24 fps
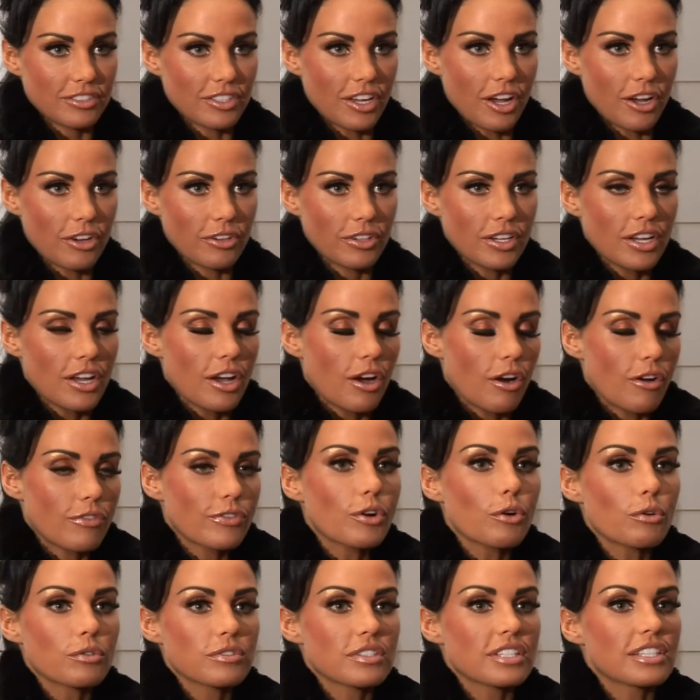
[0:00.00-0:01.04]
So, of
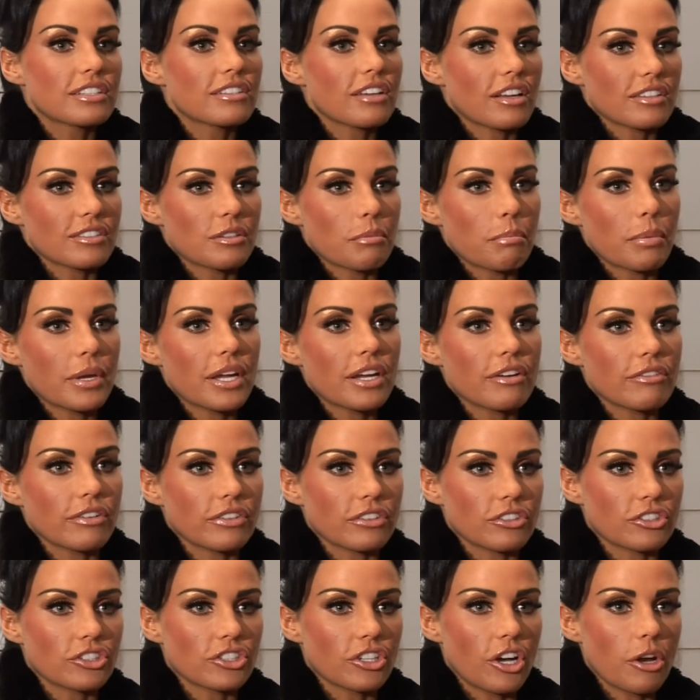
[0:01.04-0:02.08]
course, he does appear
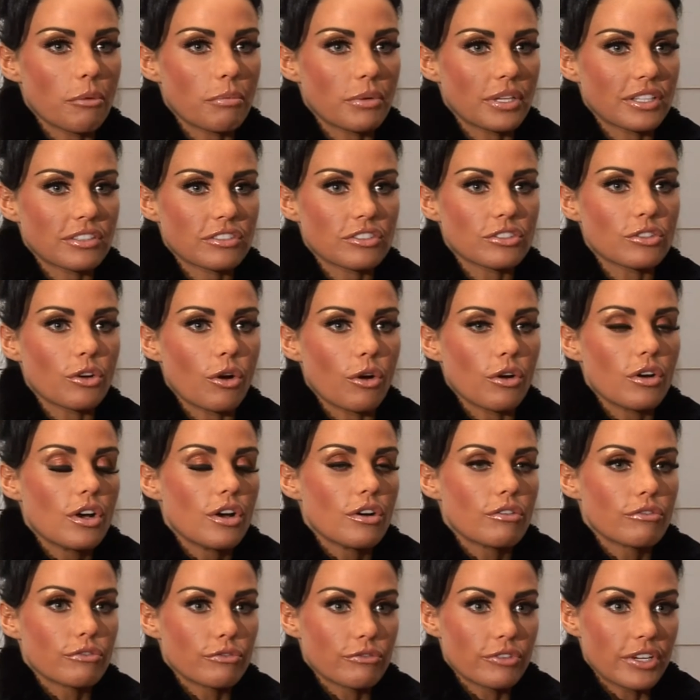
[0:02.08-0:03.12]
in the show, but it's not
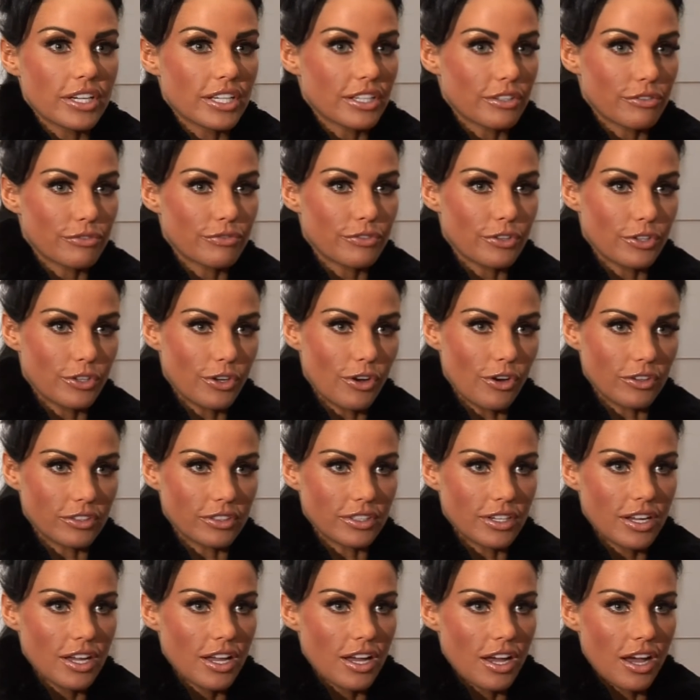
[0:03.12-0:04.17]
really full
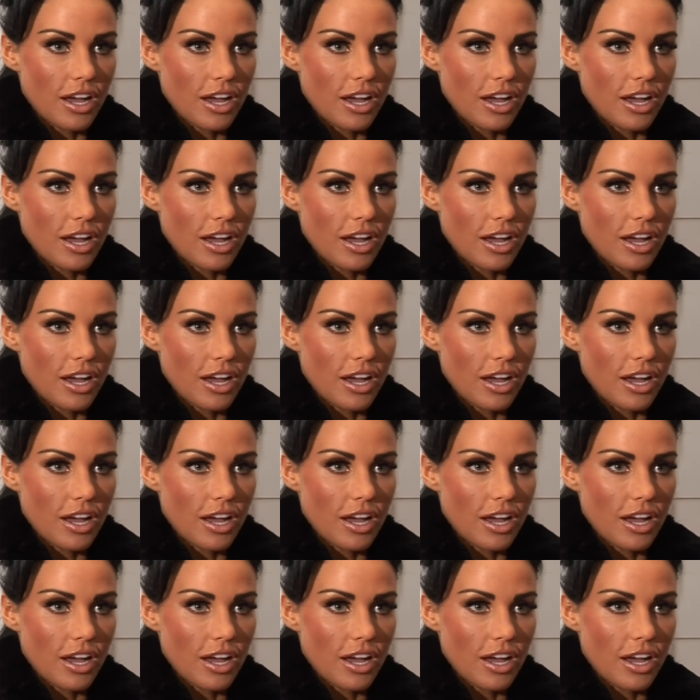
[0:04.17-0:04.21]
on,